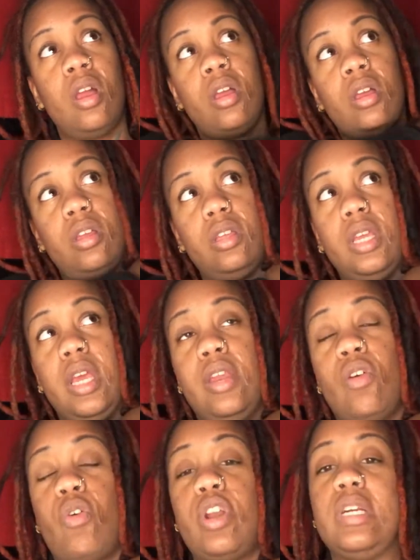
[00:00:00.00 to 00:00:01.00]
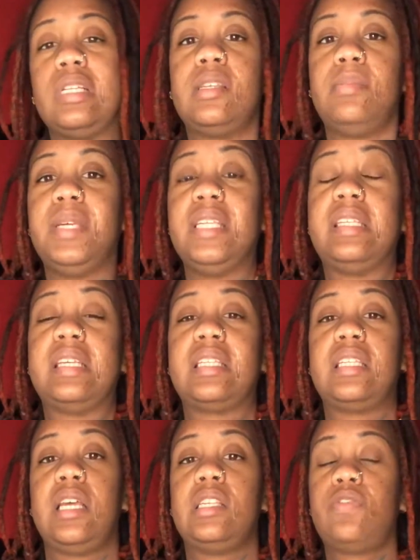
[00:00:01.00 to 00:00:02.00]
in order to be
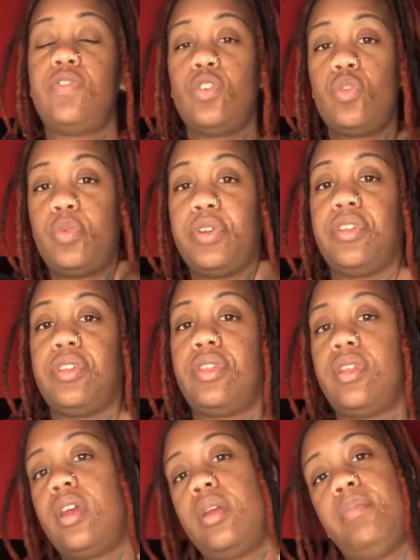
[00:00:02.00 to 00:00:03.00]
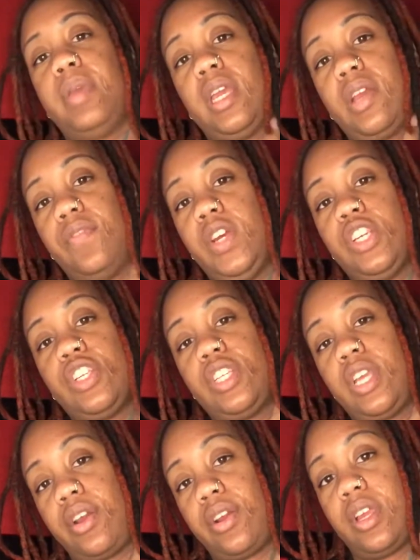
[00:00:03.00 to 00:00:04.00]
successful with being a
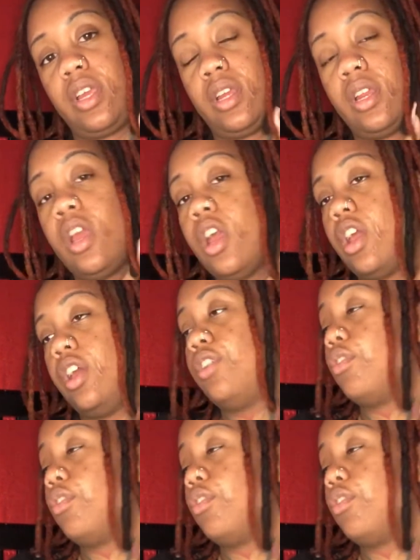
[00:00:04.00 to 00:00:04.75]
vegetarian, in order to